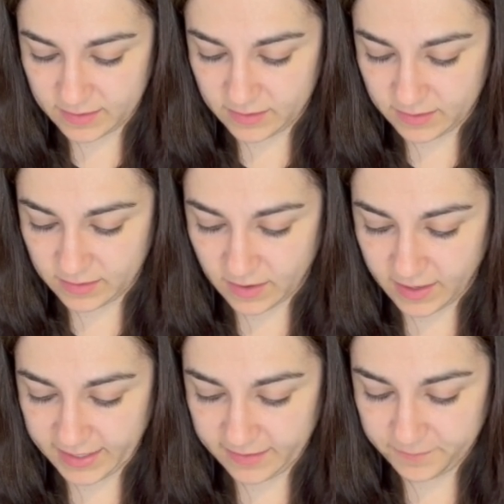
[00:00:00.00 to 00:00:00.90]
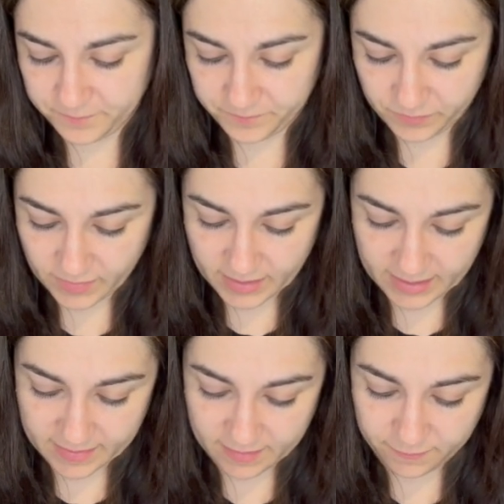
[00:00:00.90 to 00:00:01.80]
9.
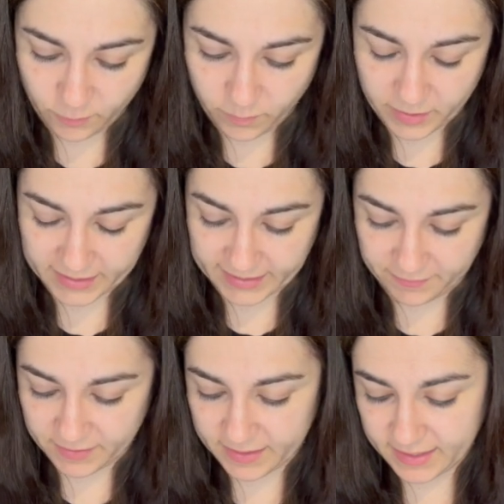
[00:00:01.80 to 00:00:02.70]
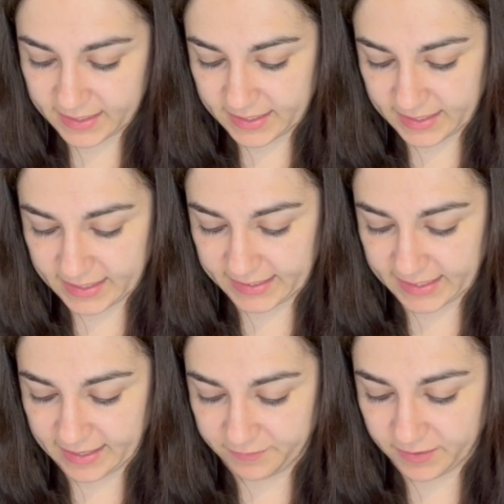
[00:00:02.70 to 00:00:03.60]
And then 4 plus 7 is
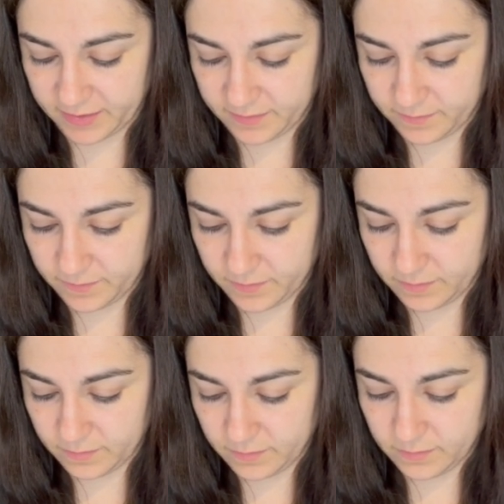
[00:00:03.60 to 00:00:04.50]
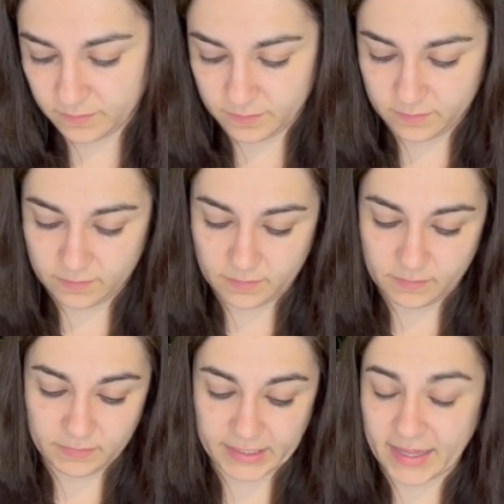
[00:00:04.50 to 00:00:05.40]
11.
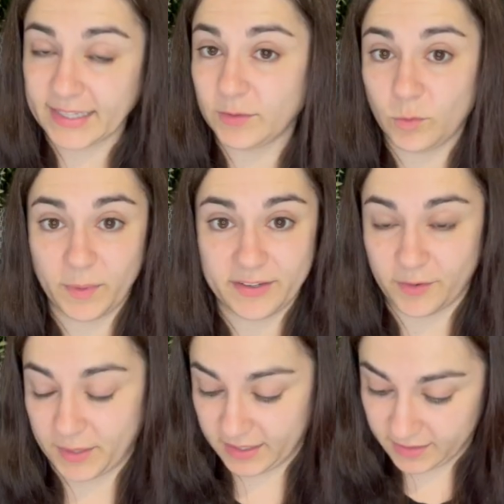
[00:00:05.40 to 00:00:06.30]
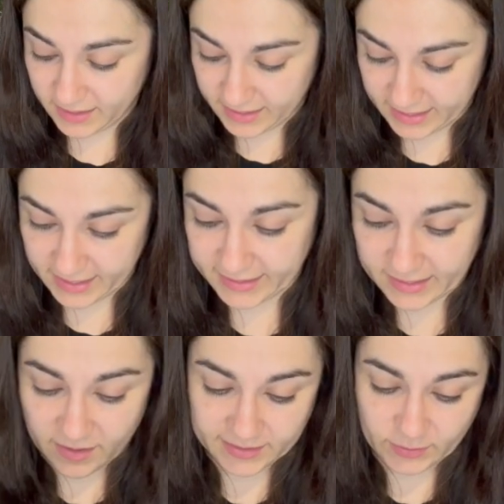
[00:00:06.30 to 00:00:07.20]
So that's all we're doing. It is the
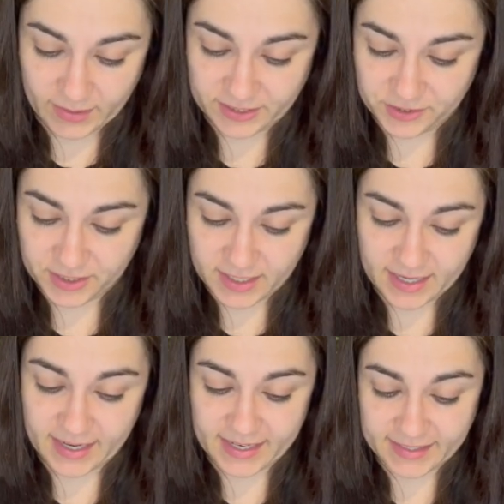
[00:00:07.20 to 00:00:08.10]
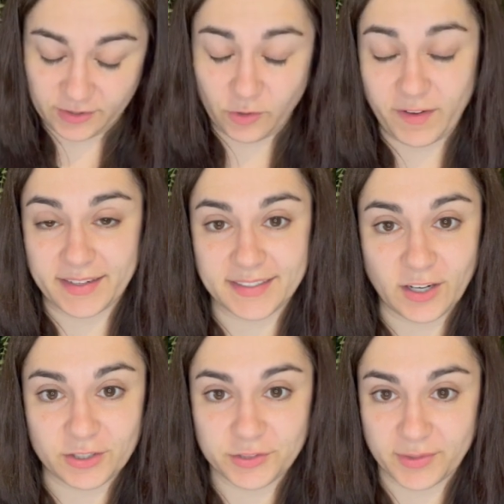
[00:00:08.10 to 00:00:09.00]
last question, and vectors
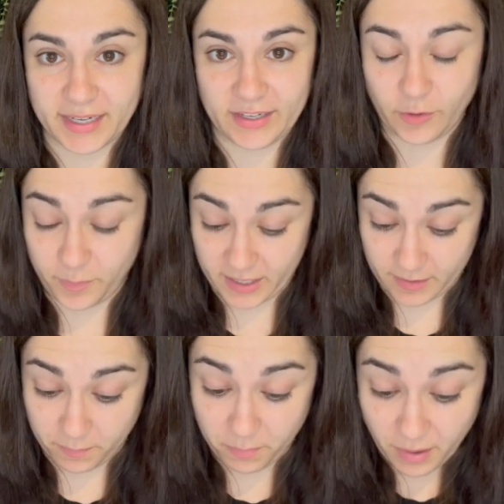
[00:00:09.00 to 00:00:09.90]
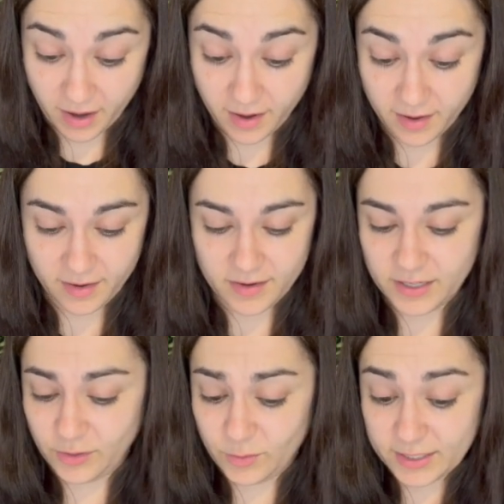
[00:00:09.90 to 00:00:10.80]
are a tricky topic, but
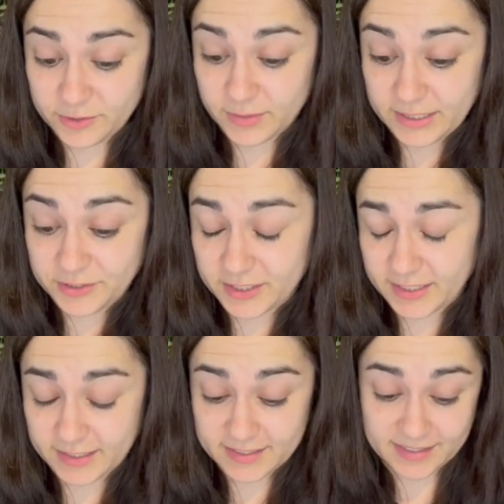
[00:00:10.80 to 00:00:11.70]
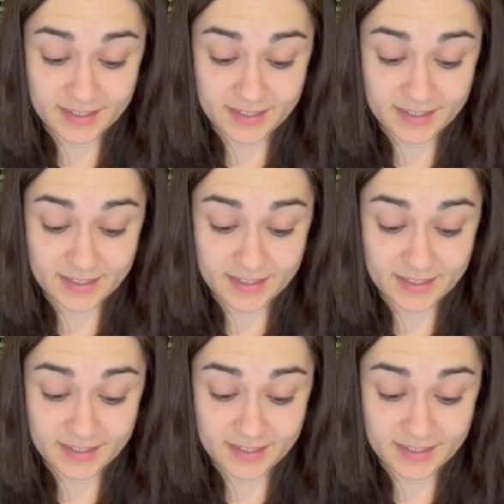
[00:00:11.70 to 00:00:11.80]
you literally just